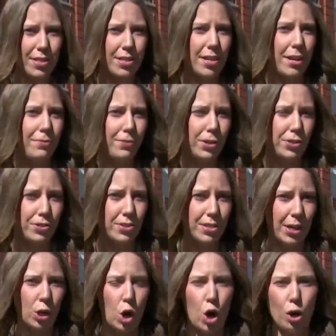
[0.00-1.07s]
the
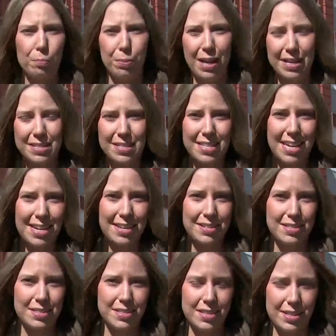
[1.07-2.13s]
diverse and complex
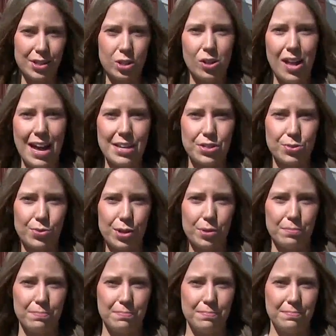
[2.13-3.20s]
needs in the
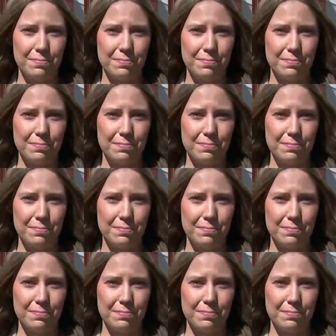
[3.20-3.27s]
classroom.